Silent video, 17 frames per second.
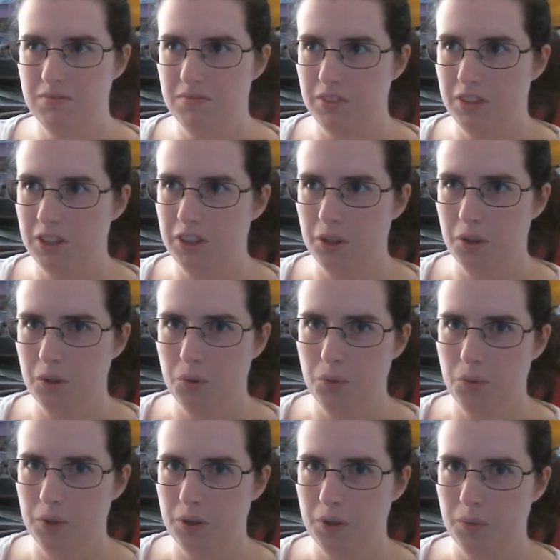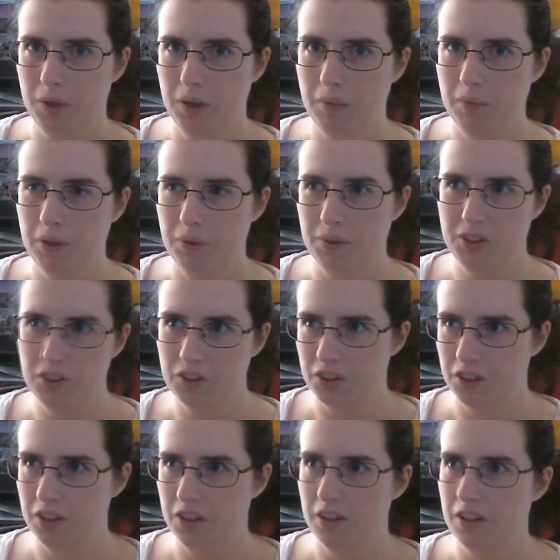you know, with the way my wrists
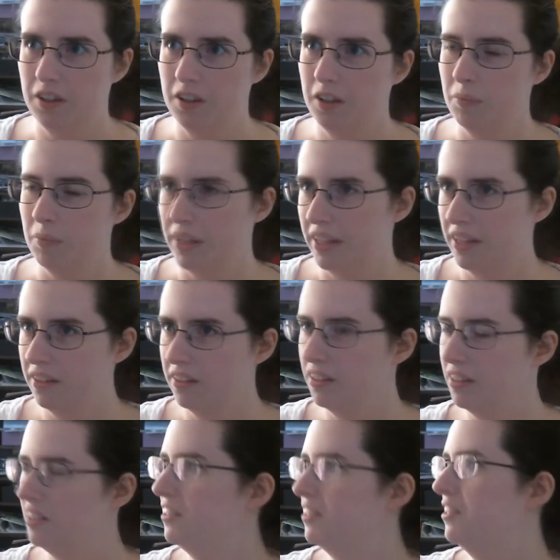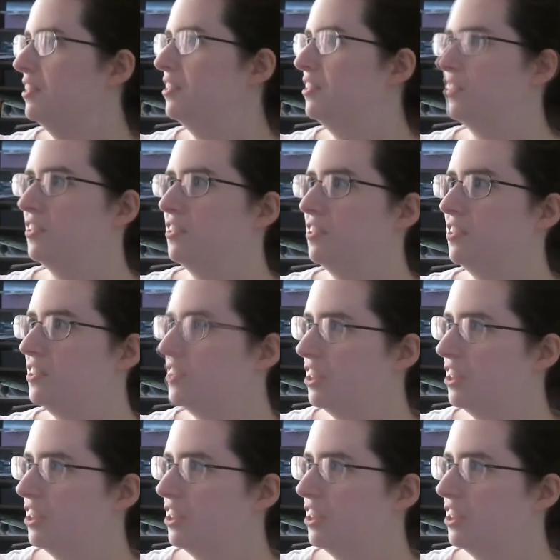are and my health is and